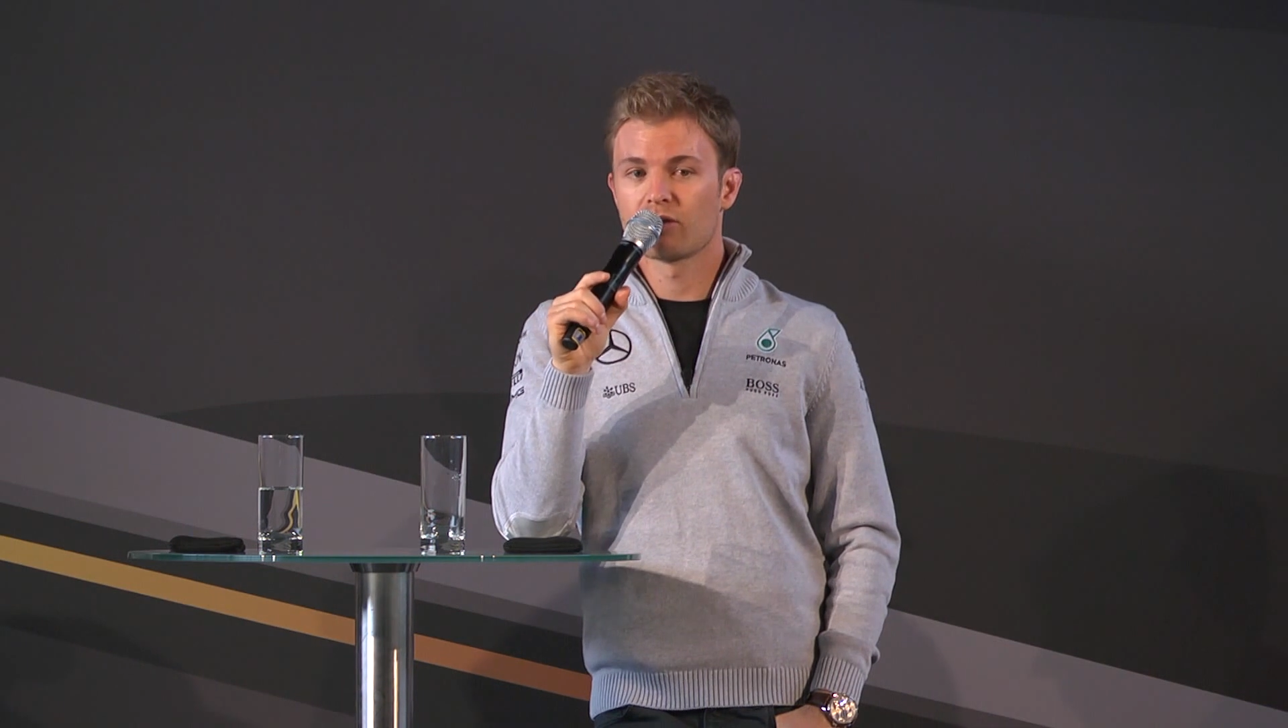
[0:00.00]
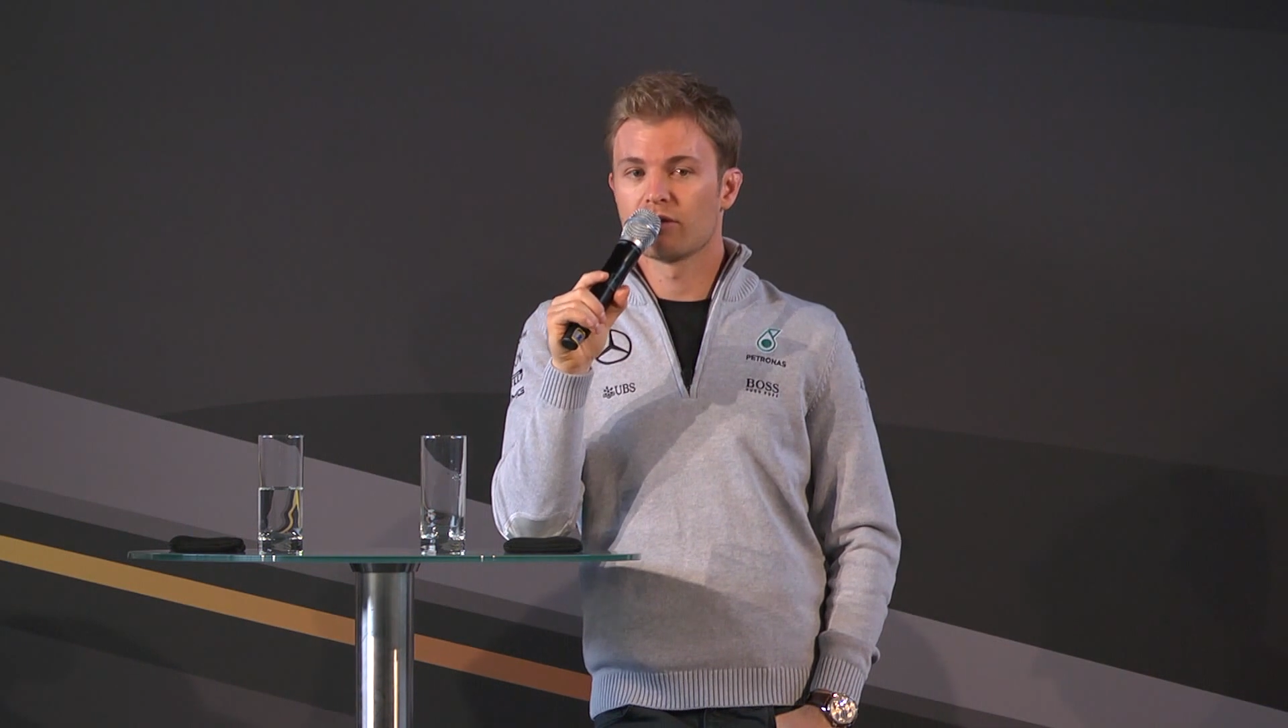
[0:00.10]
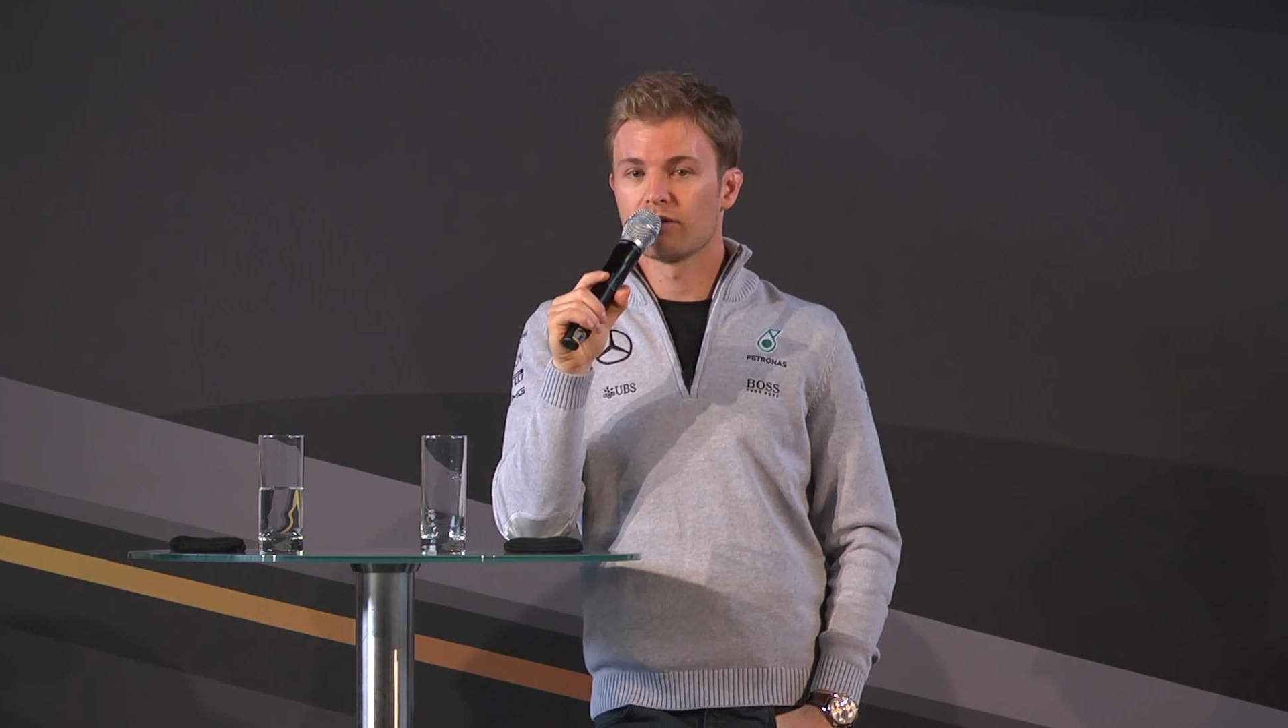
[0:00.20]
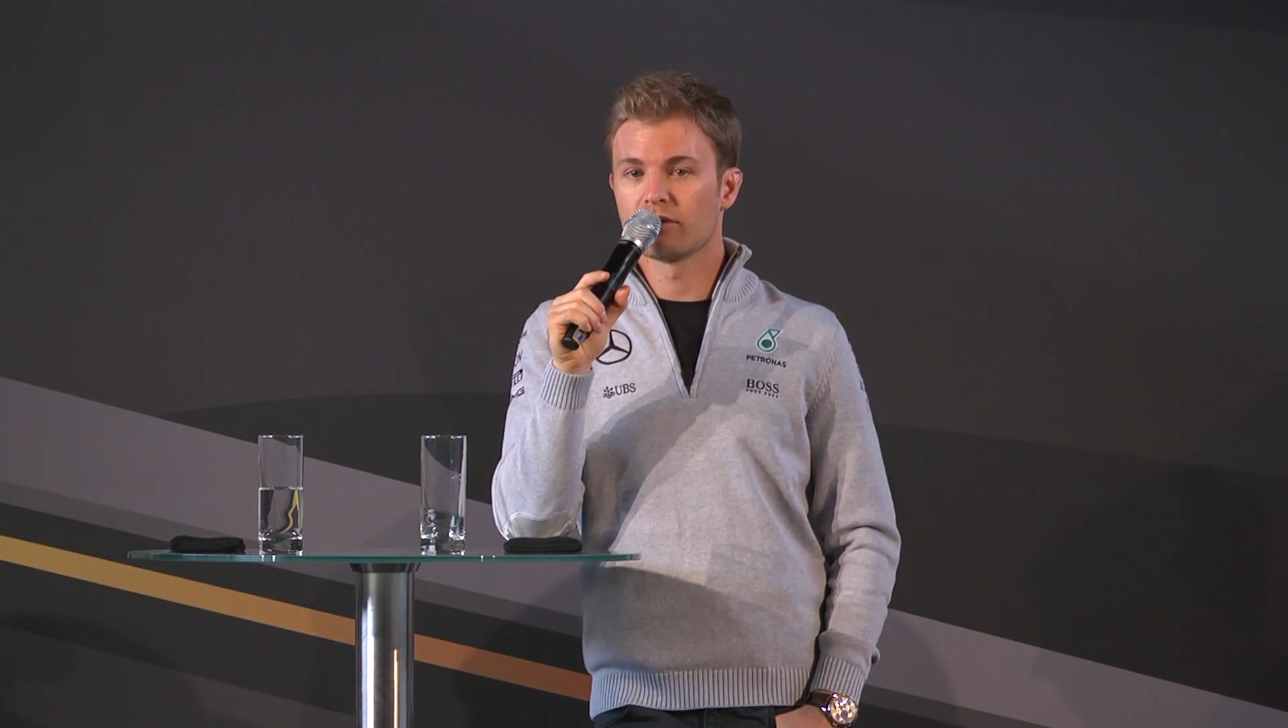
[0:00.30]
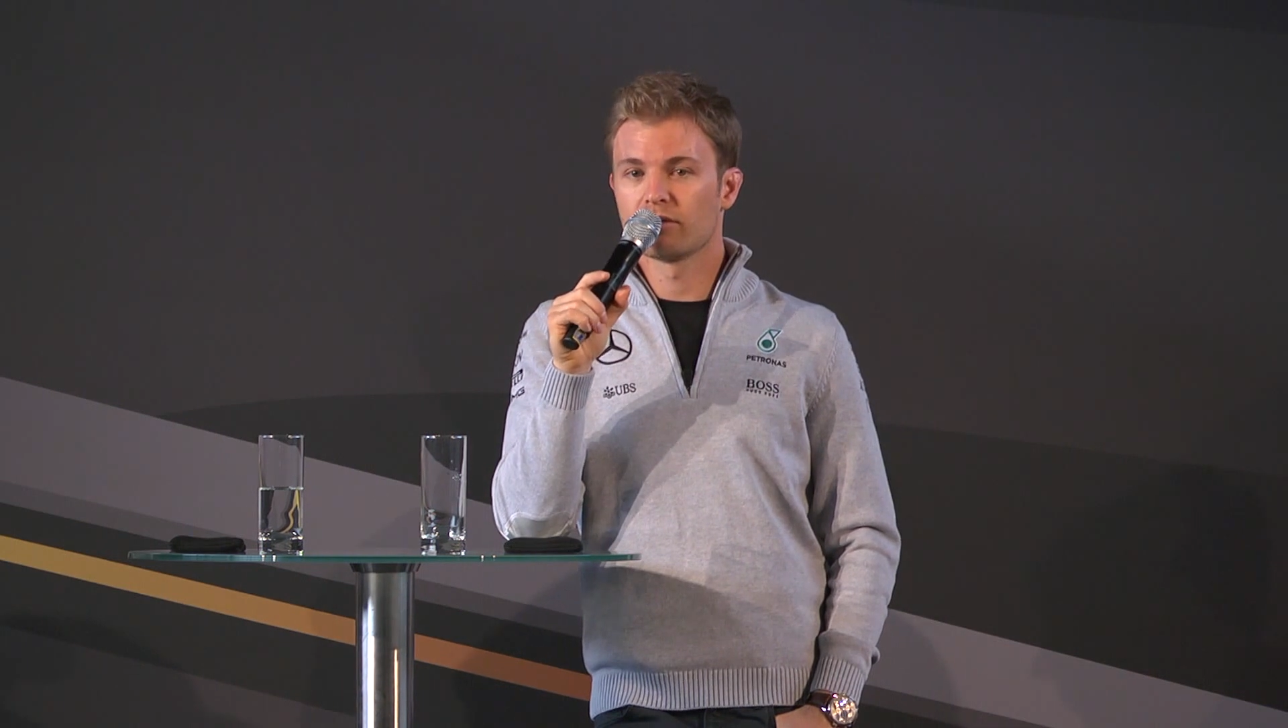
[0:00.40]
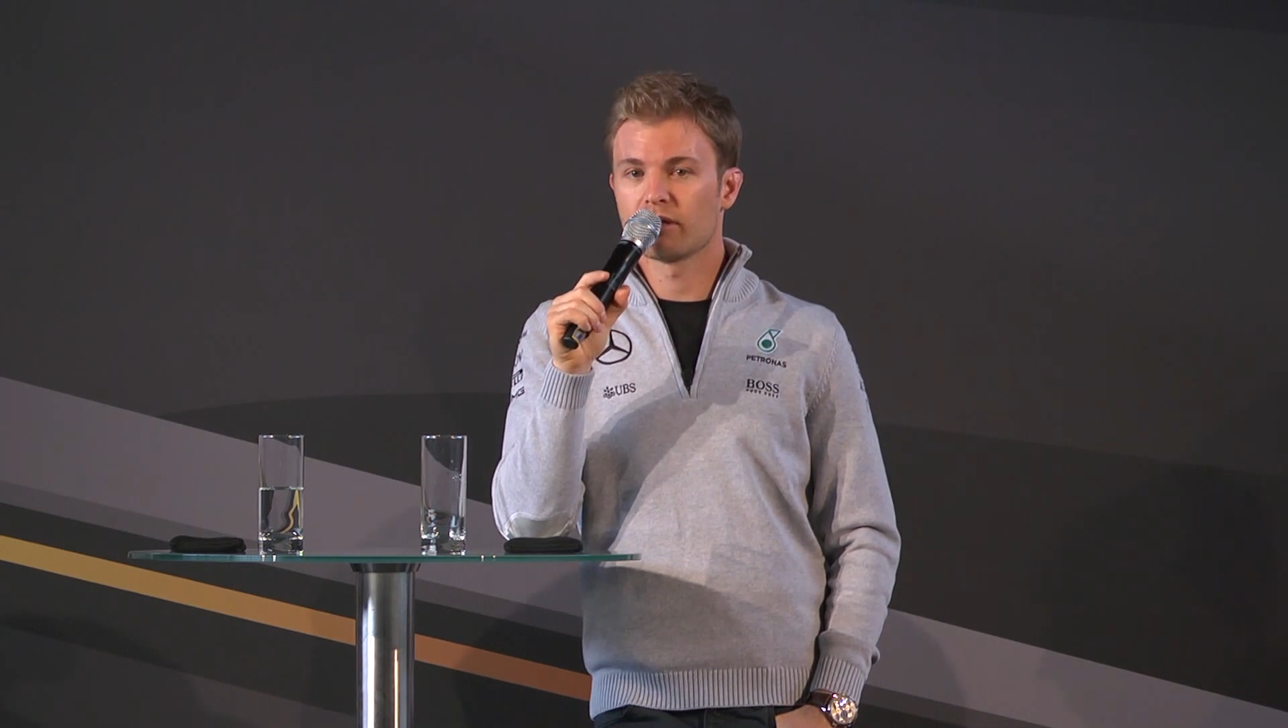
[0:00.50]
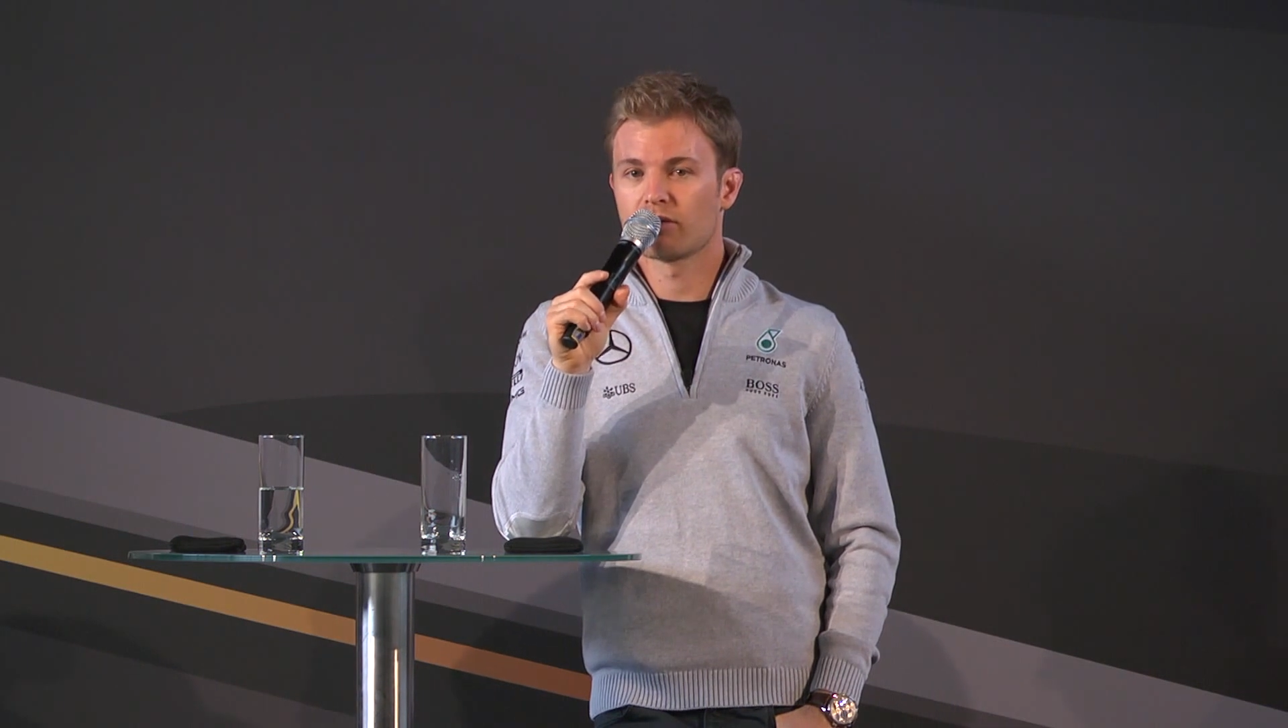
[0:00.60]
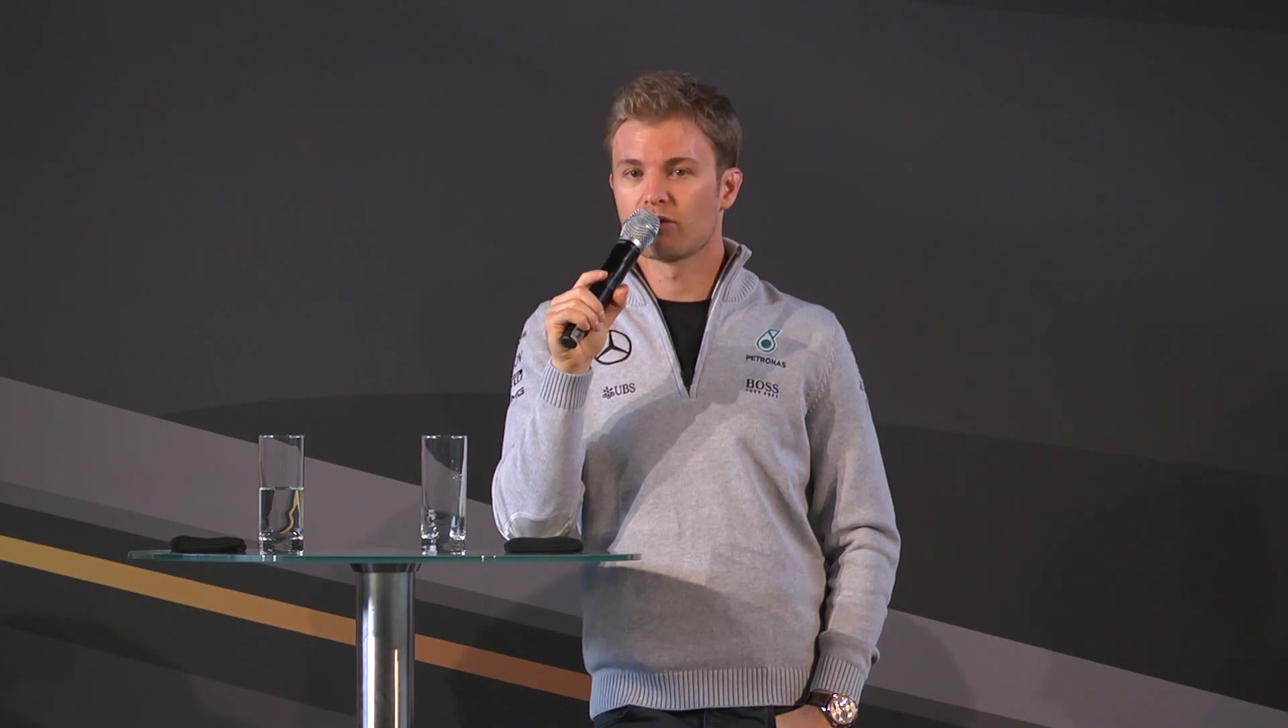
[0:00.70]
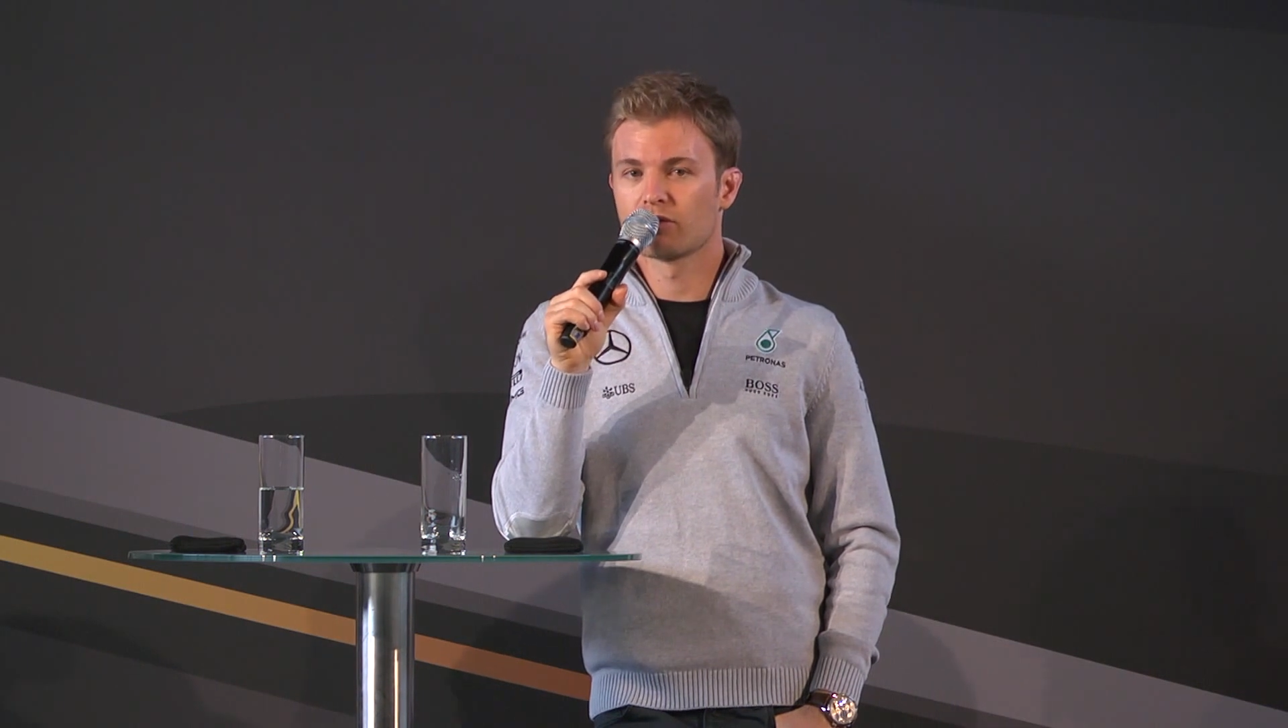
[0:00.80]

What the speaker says: could